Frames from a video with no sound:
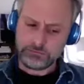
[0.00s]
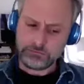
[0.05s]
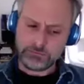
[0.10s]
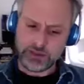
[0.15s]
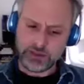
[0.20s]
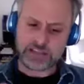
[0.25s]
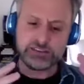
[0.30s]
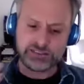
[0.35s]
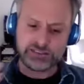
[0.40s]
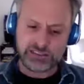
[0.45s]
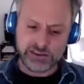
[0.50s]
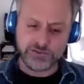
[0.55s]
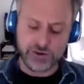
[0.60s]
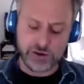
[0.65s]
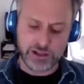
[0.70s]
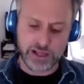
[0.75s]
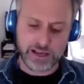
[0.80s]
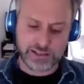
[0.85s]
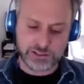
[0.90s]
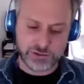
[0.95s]
because I've seen a few
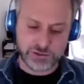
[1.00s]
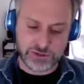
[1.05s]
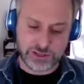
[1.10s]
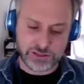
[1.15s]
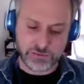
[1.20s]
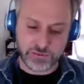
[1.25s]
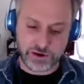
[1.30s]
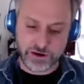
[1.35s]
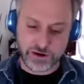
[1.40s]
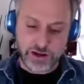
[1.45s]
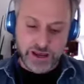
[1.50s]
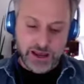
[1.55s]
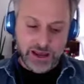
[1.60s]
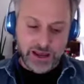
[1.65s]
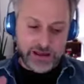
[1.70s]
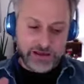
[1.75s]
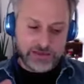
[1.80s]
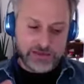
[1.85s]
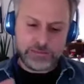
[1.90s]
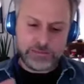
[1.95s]
clients do this where
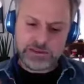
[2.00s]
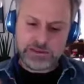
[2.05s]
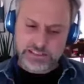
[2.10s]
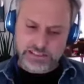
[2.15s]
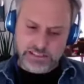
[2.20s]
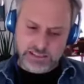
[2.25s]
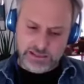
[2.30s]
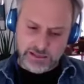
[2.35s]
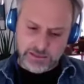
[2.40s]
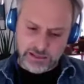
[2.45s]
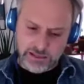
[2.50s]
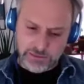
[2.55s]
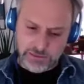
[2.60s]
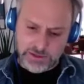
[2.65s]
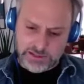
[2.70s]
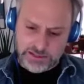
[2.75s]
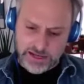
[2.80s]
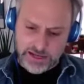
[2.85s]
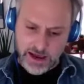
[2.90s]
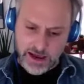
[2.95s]
the business is a little
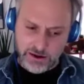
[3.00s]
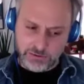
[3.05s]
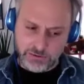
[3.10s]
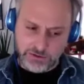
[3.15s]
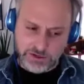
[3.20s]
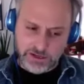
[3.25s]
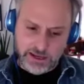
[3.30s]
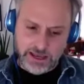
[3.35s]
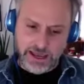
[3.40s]
bit down.